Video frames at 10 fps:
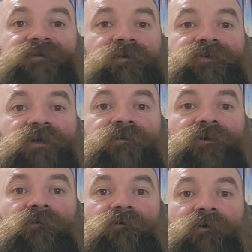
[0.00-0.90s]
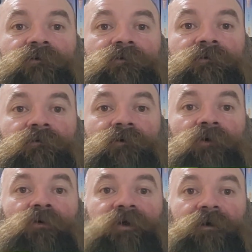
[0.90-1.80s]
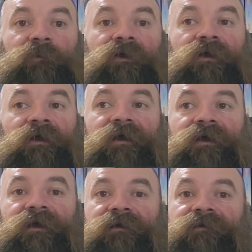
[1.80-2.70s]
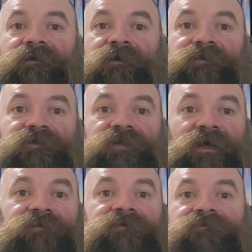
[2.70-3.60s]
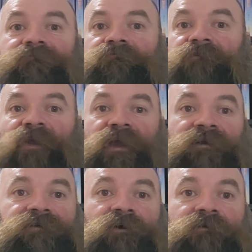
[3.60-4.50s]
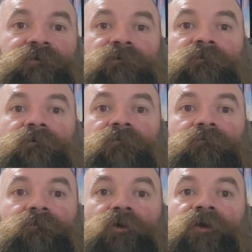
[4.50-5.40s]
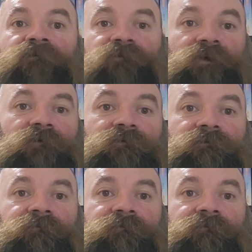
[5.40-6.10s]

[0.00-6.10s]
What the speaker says: cel shaded, so it'll hold up, and it just has the 80s cartoon look and feel.